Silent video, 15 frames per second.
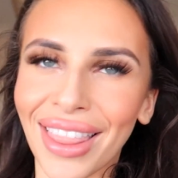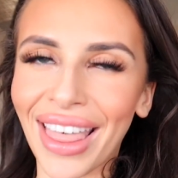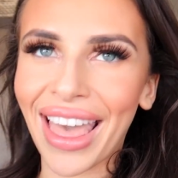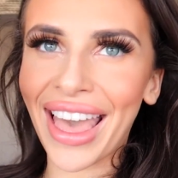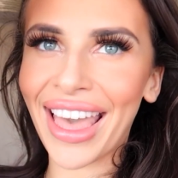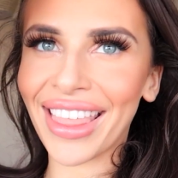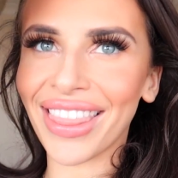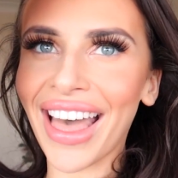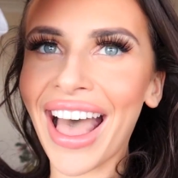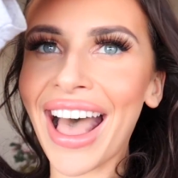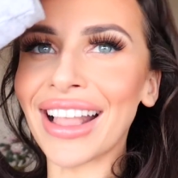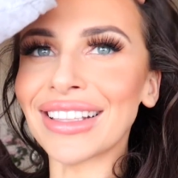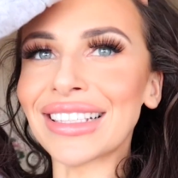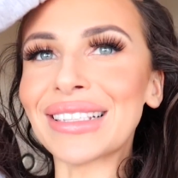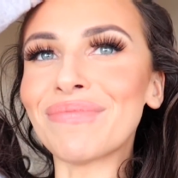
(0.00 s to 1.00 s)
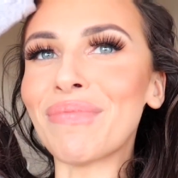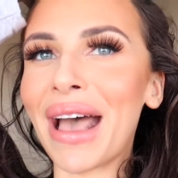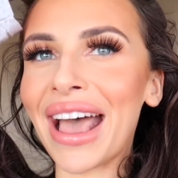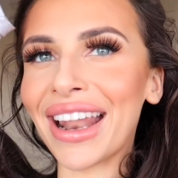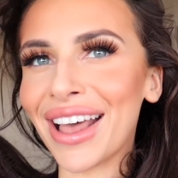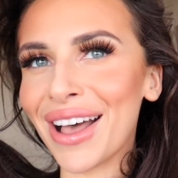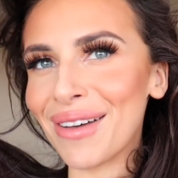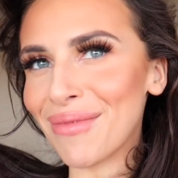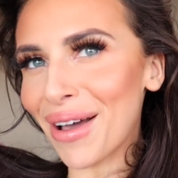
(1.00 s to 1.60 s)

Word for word: There, that's better.